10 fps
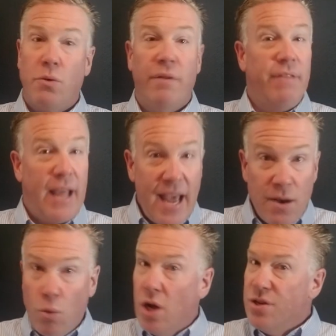or if they
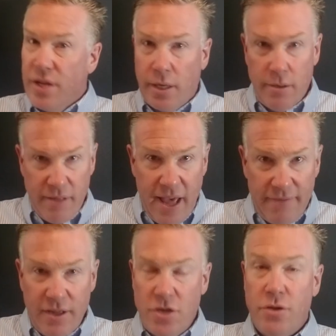hand wash, they can do that
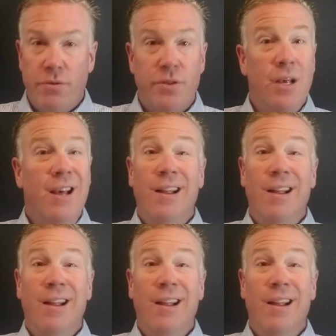if they choose.